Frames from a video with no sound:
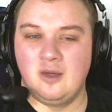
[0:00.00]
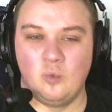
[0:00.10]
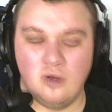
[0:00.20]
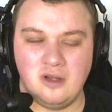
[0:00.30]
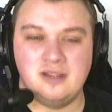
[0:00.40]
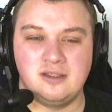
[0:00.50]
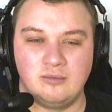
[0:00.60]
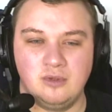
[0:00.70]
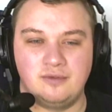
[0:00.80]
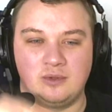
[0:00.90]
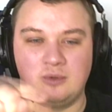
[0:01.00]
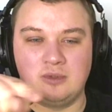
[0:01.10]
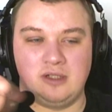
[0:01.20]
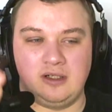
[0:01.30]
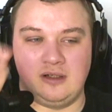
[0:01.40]
What is the roof
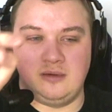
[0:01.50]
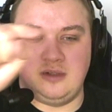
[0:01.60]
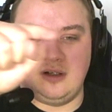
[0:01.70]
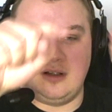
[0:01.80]
called? I don't know. You know,